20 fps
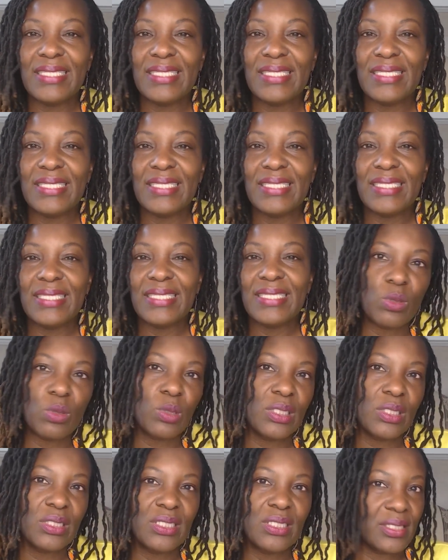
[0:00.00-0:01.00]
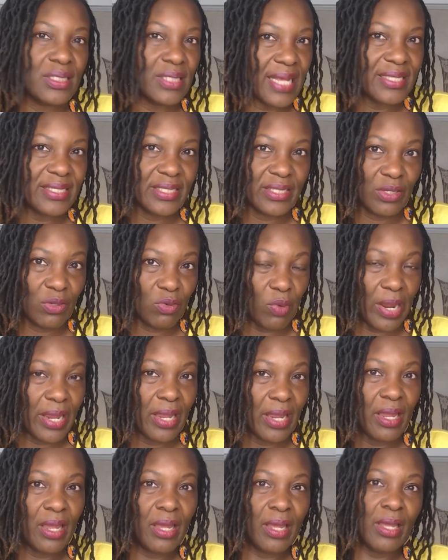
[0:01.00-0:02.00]
absolutely does not sit
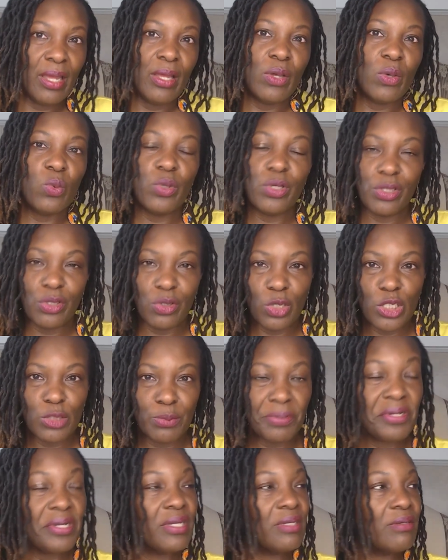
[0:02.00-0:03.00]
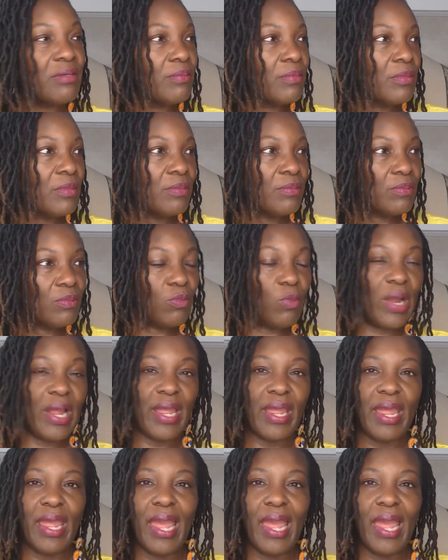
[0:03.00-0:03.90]
right with your spirit, right?